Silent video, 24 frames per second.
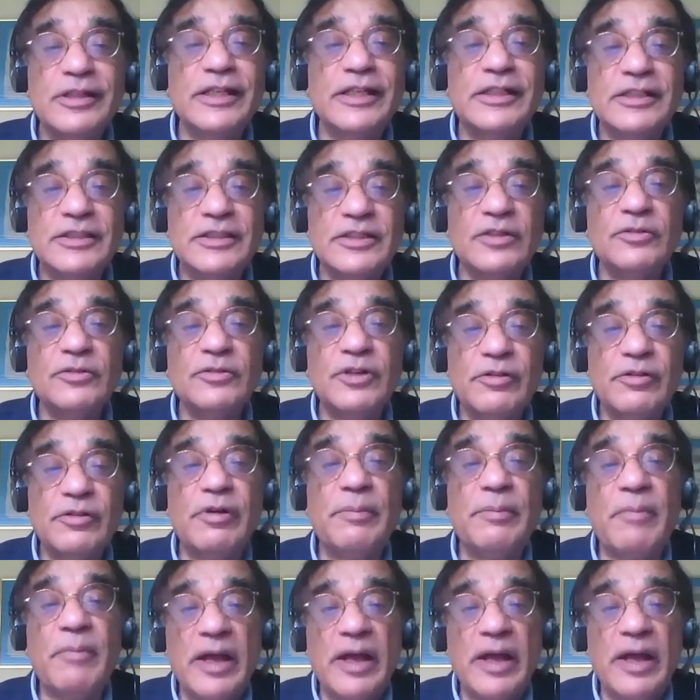a
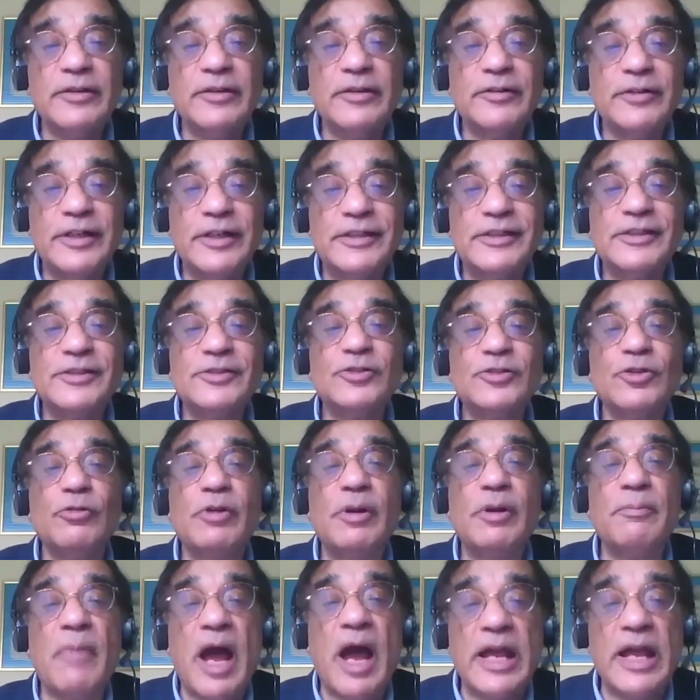reminder. It is to
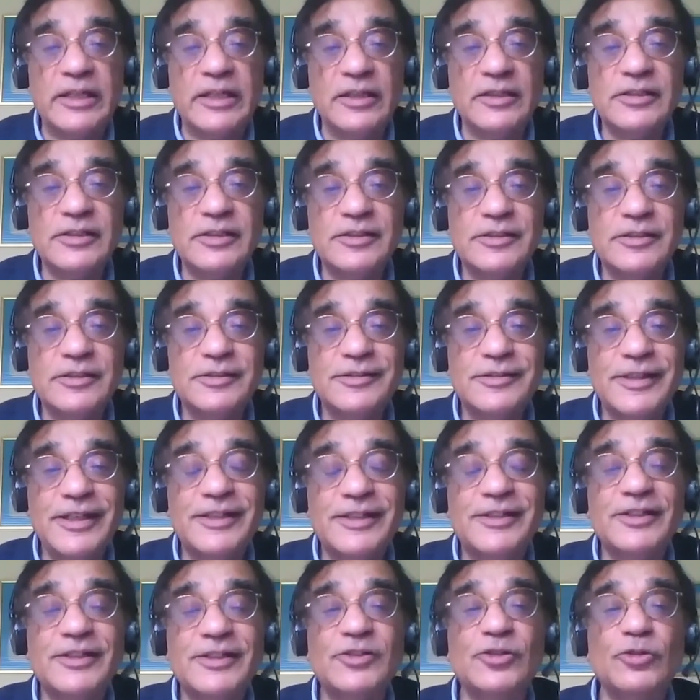remind us.
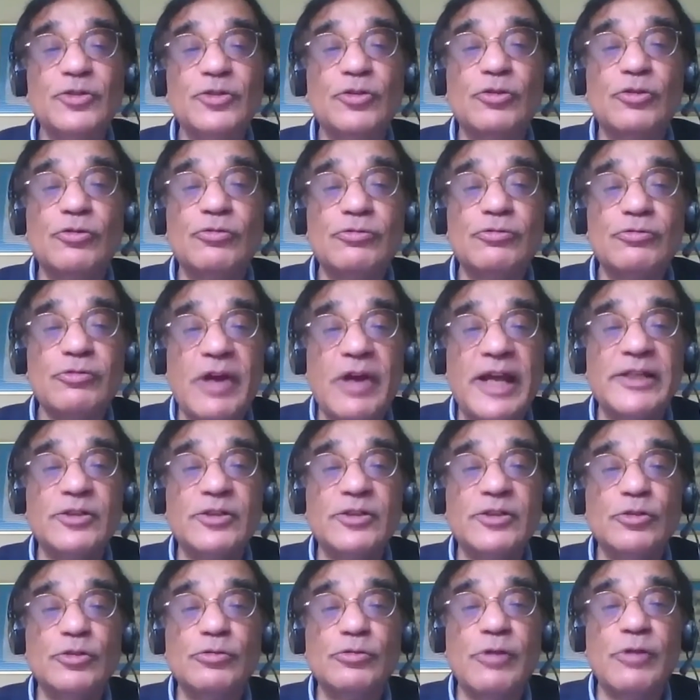It is to try
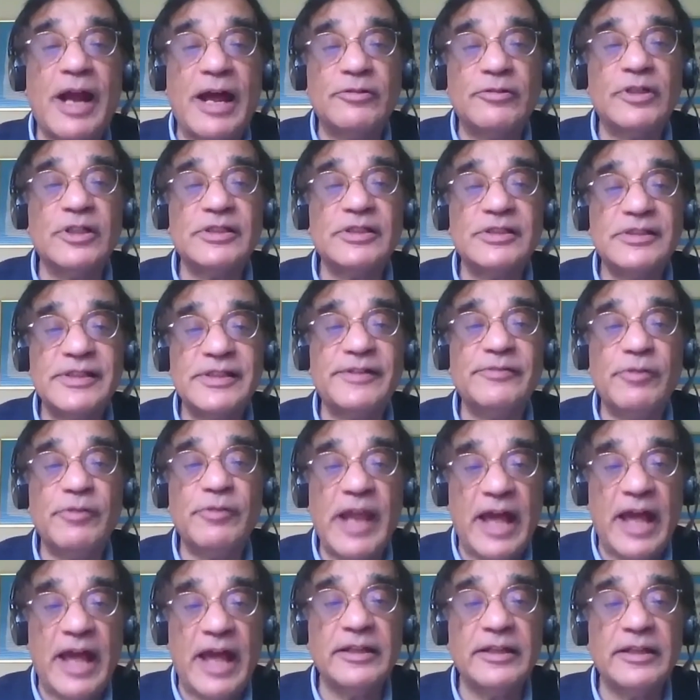to ground us in
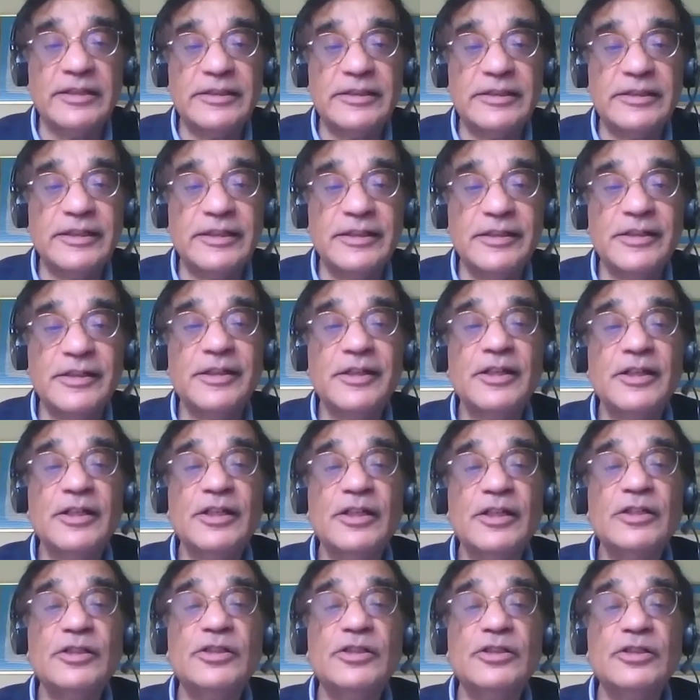reality,
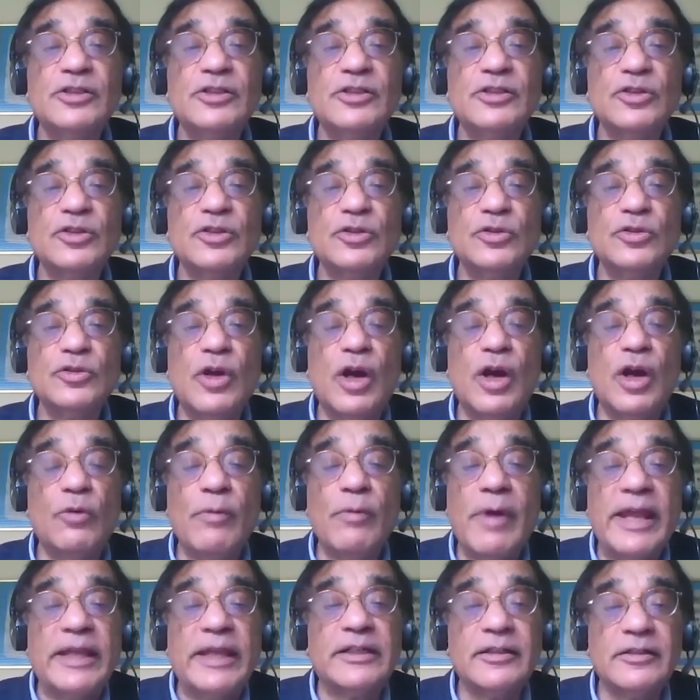to
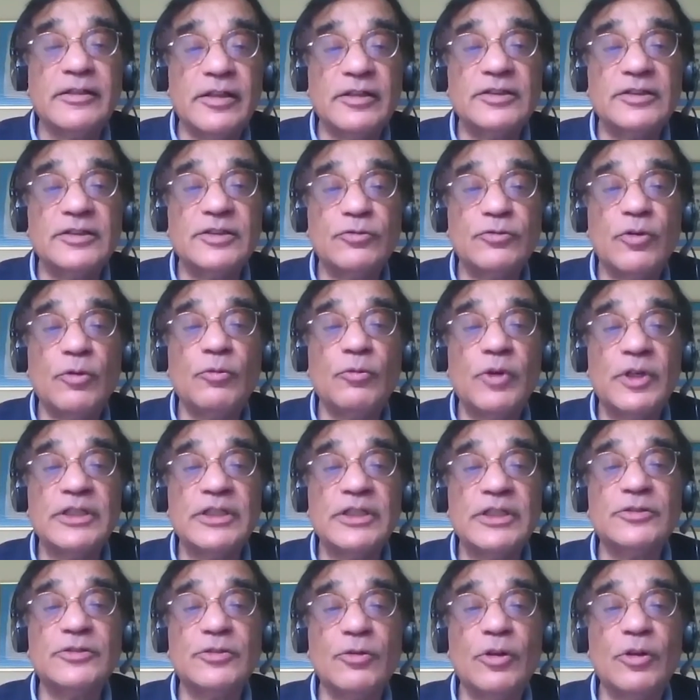awaken us from what
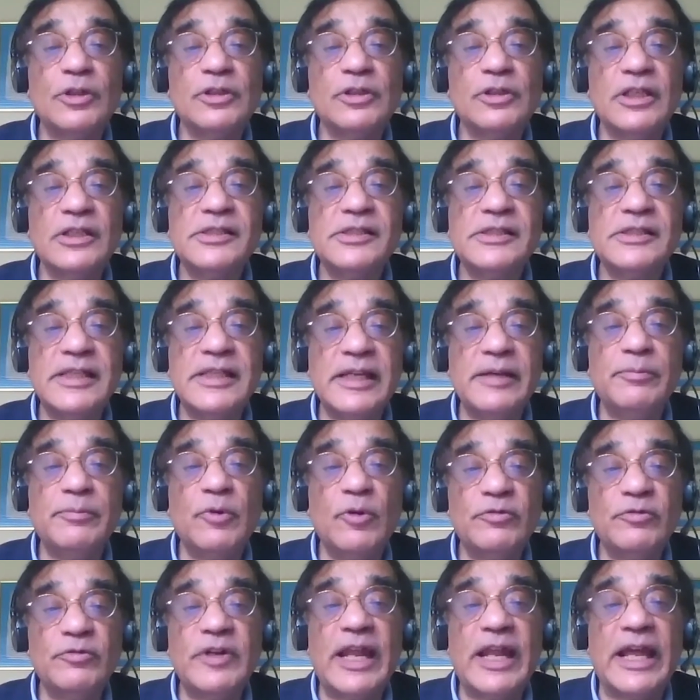is called the sleep
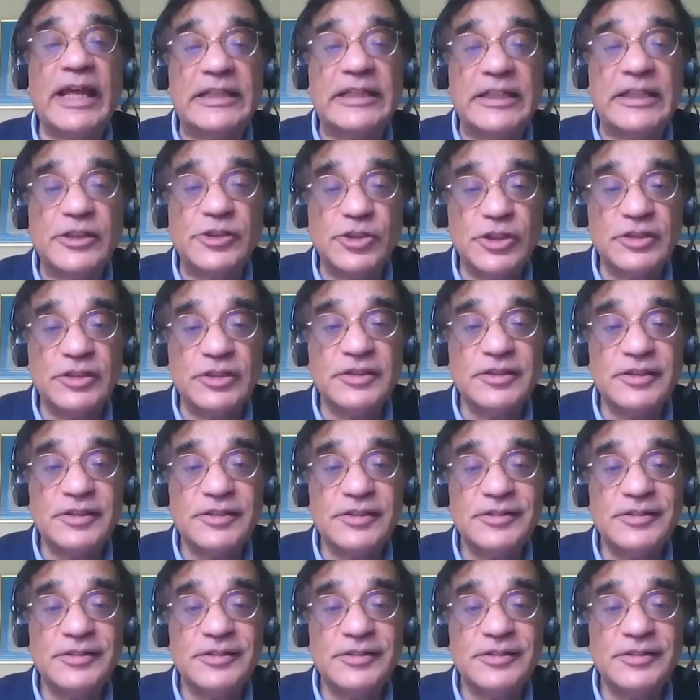of negligence,